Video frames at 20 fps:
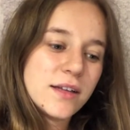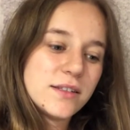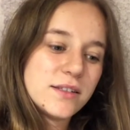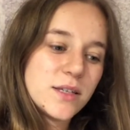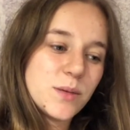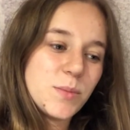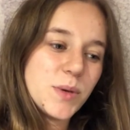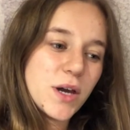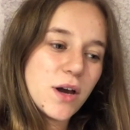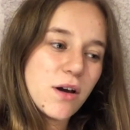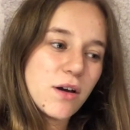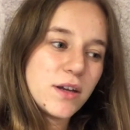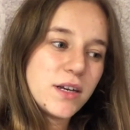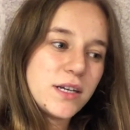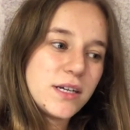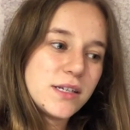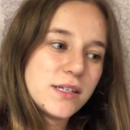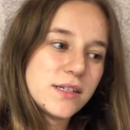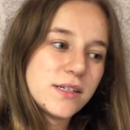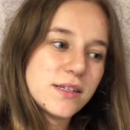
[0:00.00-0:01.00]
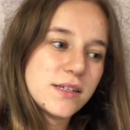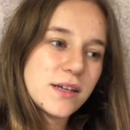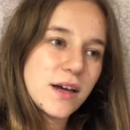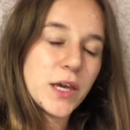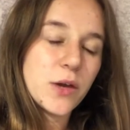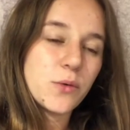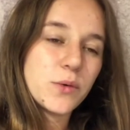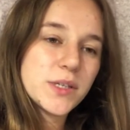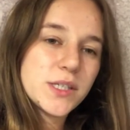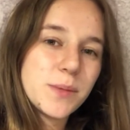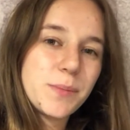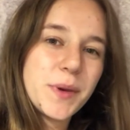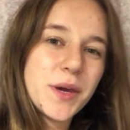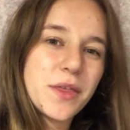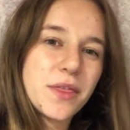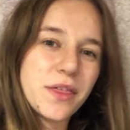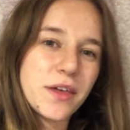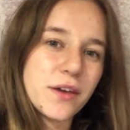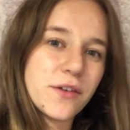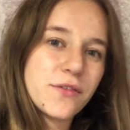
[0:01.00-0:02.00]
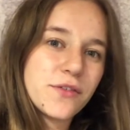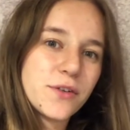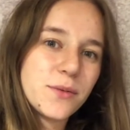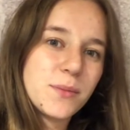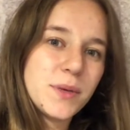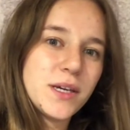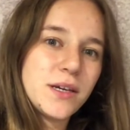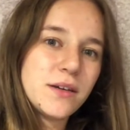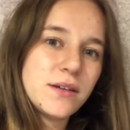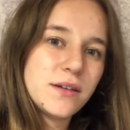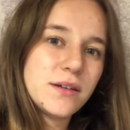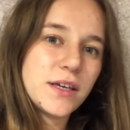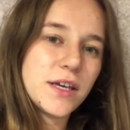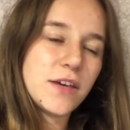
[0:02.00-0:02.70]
to be honest, it was a big thing for me,